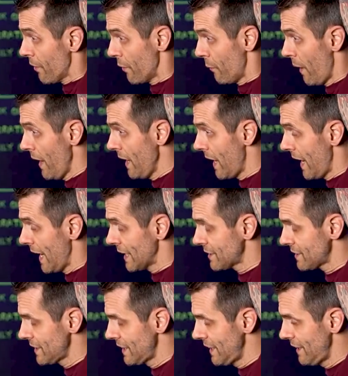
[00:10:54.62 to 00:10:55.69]
The right, I
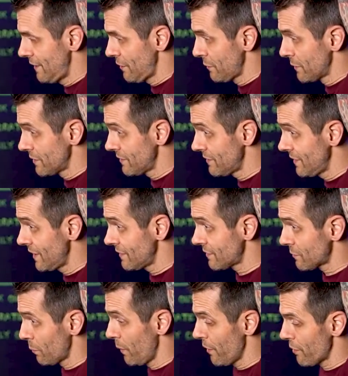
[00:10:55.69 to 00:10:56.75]
actually need to assist
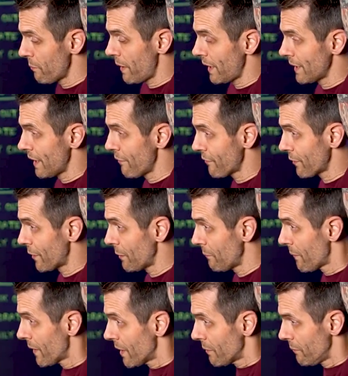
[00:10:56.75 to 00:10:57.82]
with my left arm
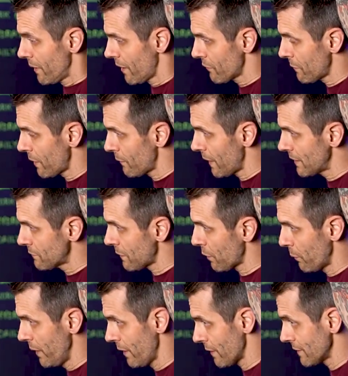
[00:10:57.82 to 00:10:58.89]
because my right's my
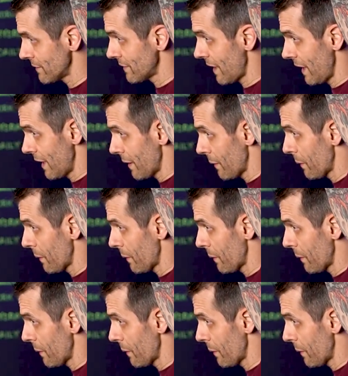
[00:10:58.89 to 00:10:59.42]
weaker side.